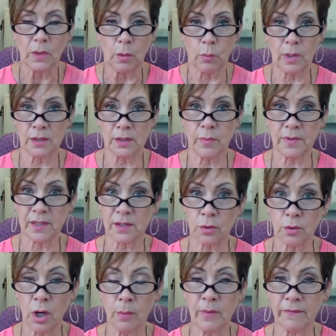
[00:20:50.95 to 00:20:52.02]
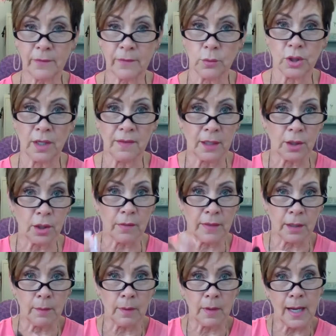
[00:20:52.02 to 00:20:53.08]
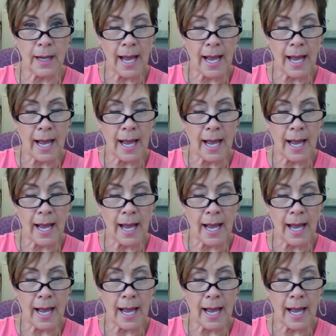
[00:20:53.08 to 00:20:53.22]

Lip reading: Whereas with this ChromaFusion, they're